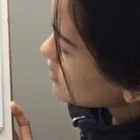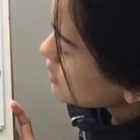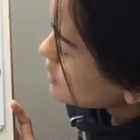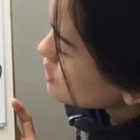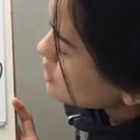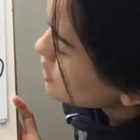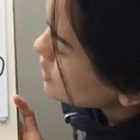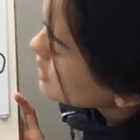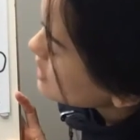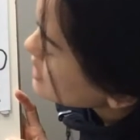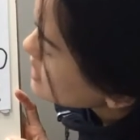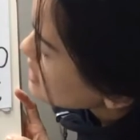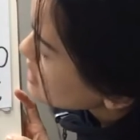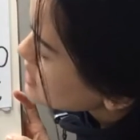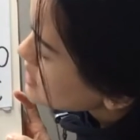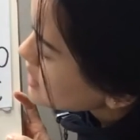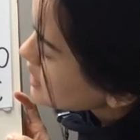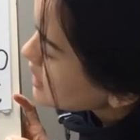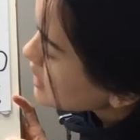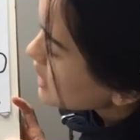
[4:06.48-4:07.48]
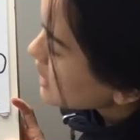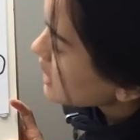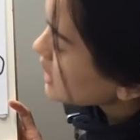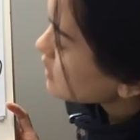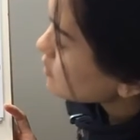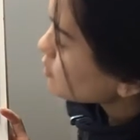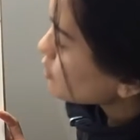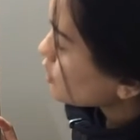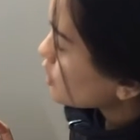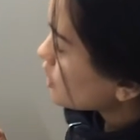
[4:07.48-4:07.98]
So this is the
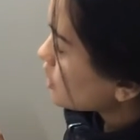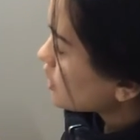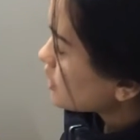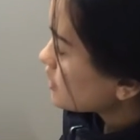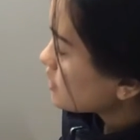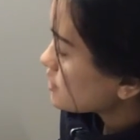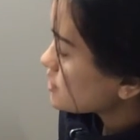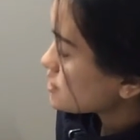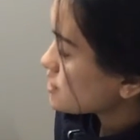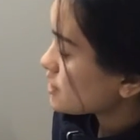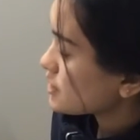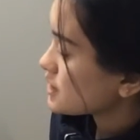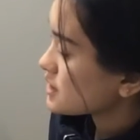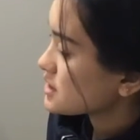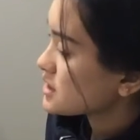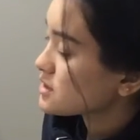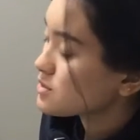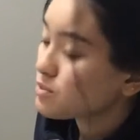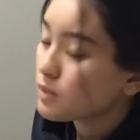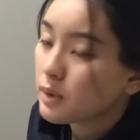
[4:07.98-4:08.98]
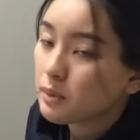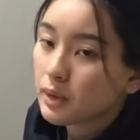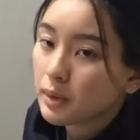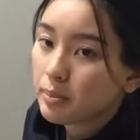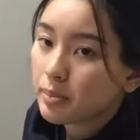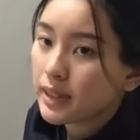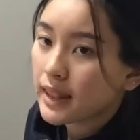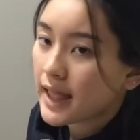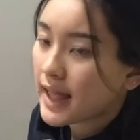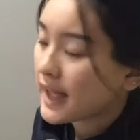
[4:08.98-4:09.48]
keyboard. So this is where we
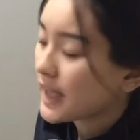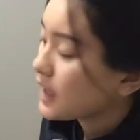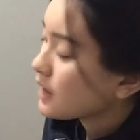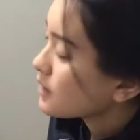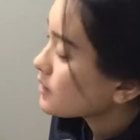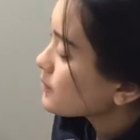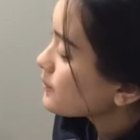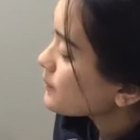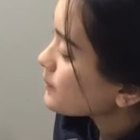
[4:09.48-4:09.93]
play.